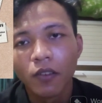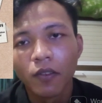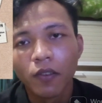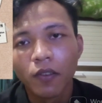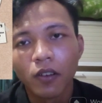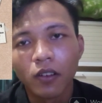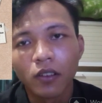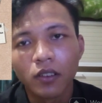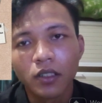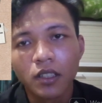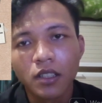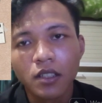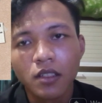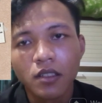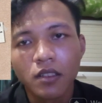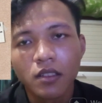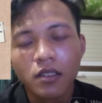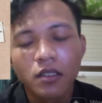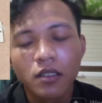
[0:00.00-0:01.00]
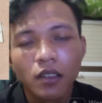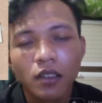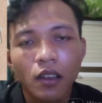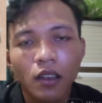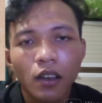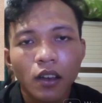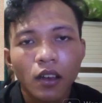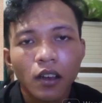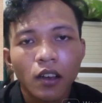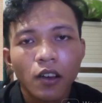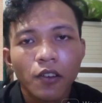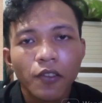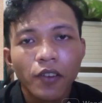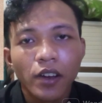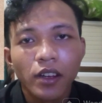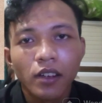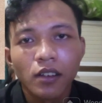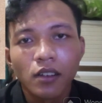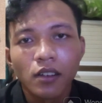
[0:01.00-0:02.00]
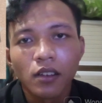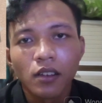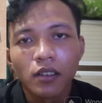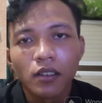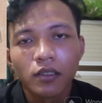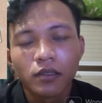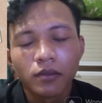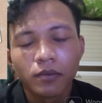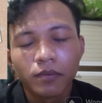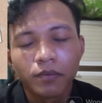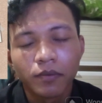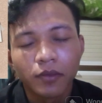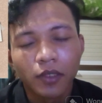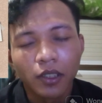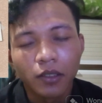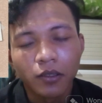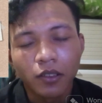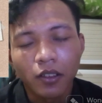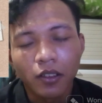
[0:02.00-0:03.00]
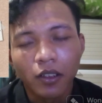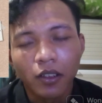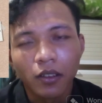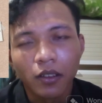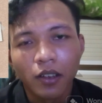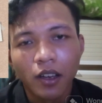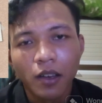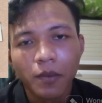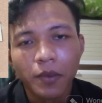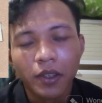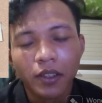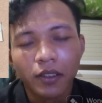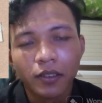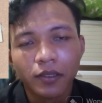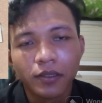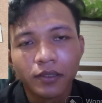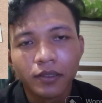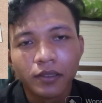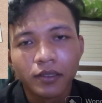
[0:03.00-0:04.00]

for this final, sorry, I mean